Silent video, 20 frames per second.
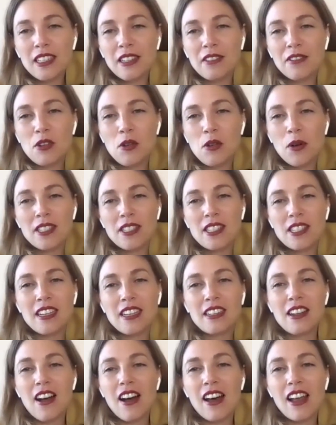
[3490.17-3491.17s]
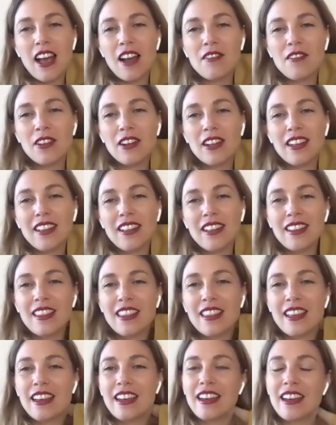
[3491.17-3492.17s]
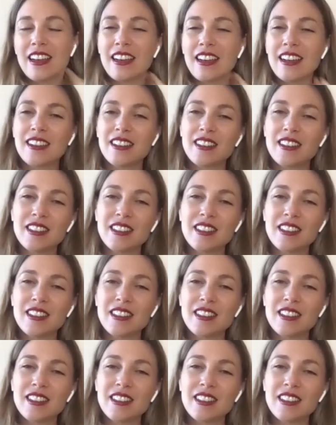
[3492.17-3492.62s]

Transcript: and of course, like not everything,